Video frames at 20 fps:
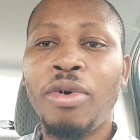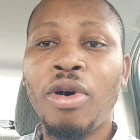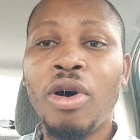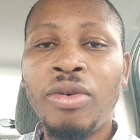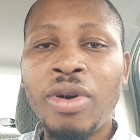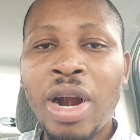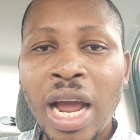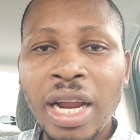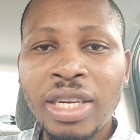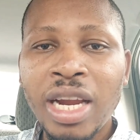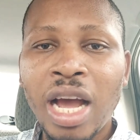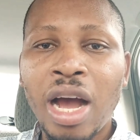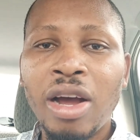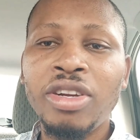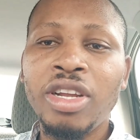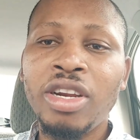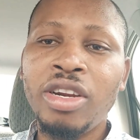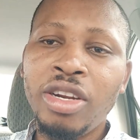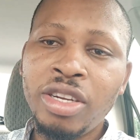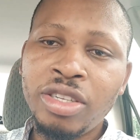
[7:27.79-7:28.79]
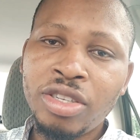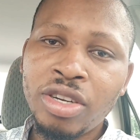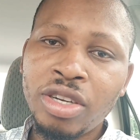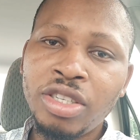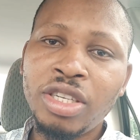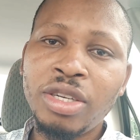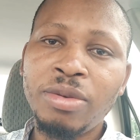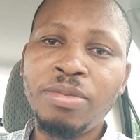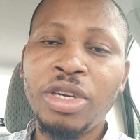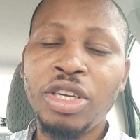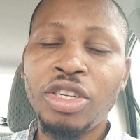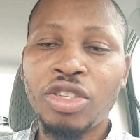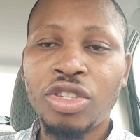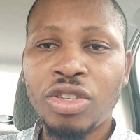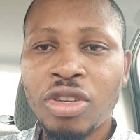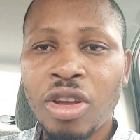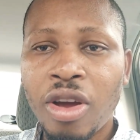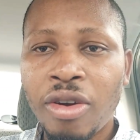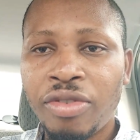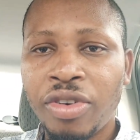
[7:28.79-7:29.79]
But right now the relationship is
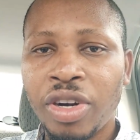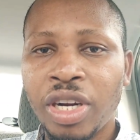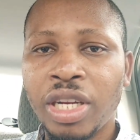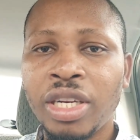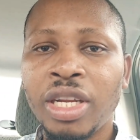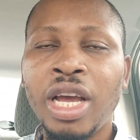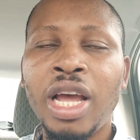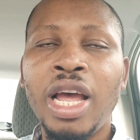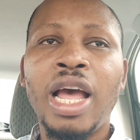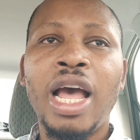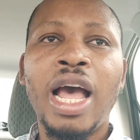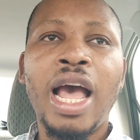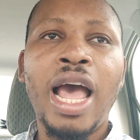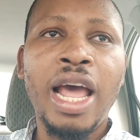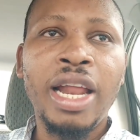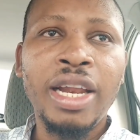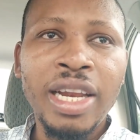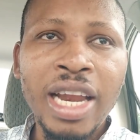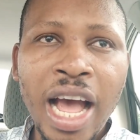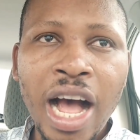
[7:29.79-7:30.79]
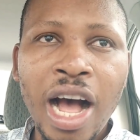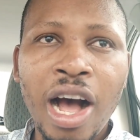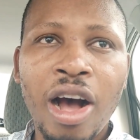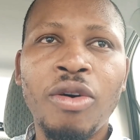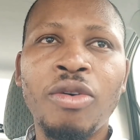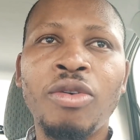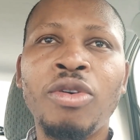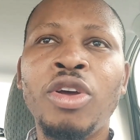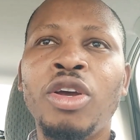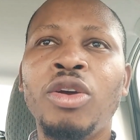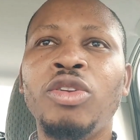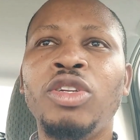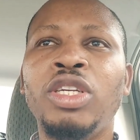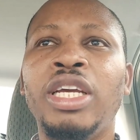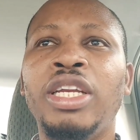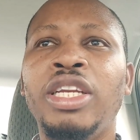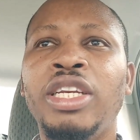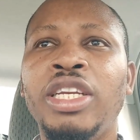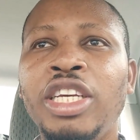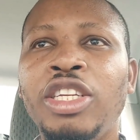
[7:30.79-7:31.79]
suffering, and now
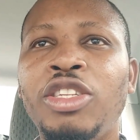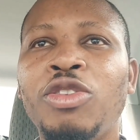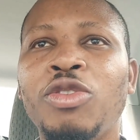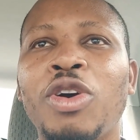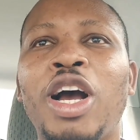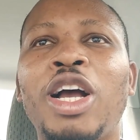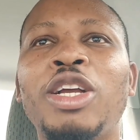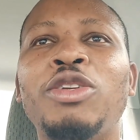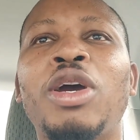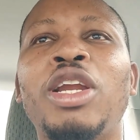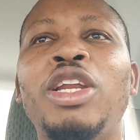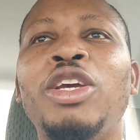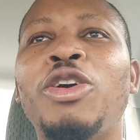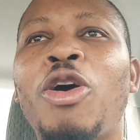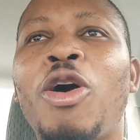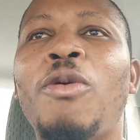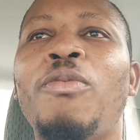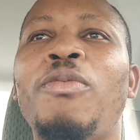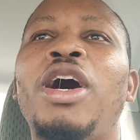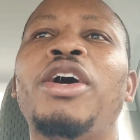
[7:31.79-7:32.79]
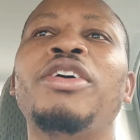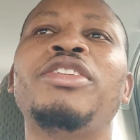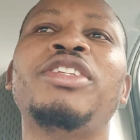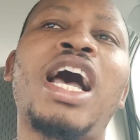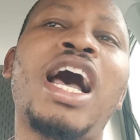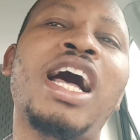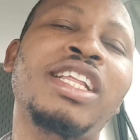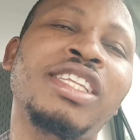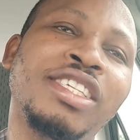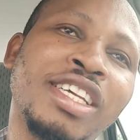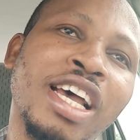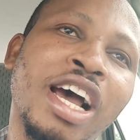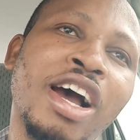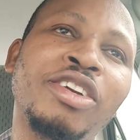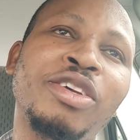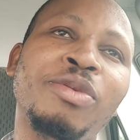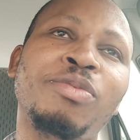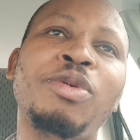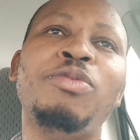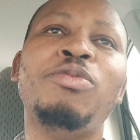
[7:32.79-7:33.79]
they need to actually come out and
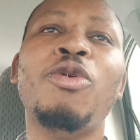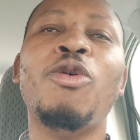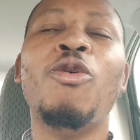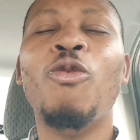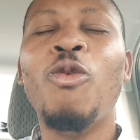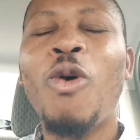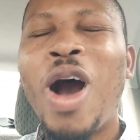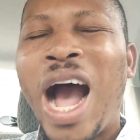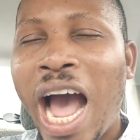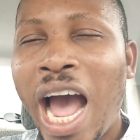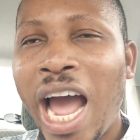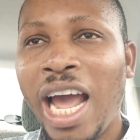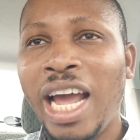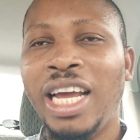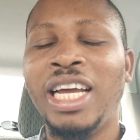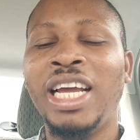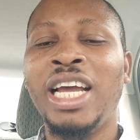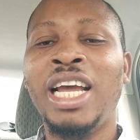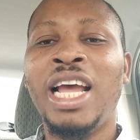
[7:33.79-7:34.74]
tell the people why